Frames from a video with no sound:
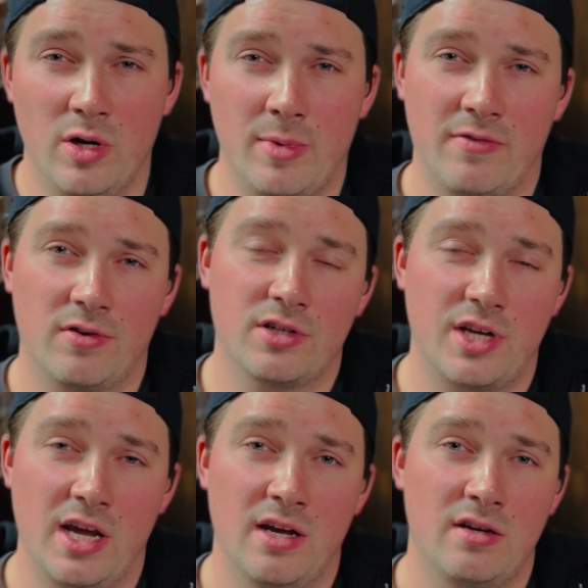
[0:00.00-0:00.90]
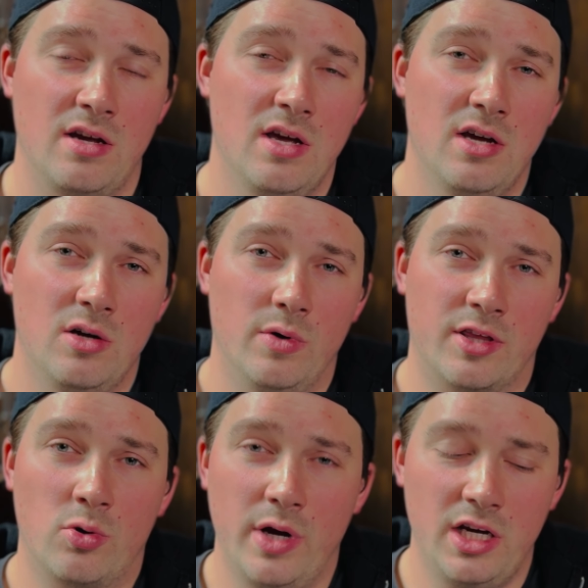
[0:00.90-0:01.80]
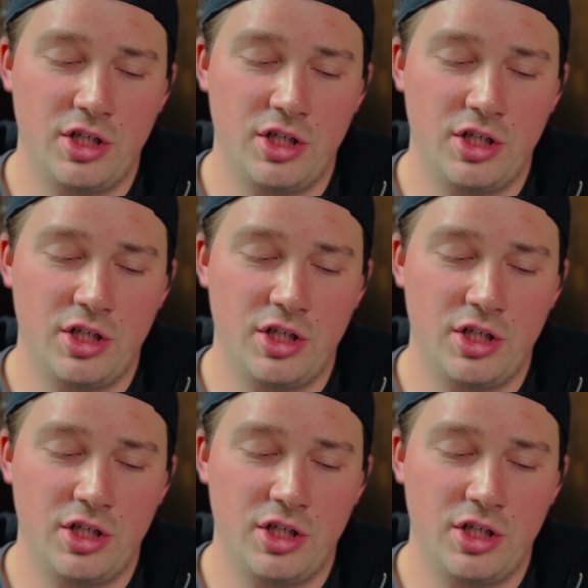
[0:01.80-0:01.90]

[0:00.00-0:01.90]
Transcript: win my first hand with Queen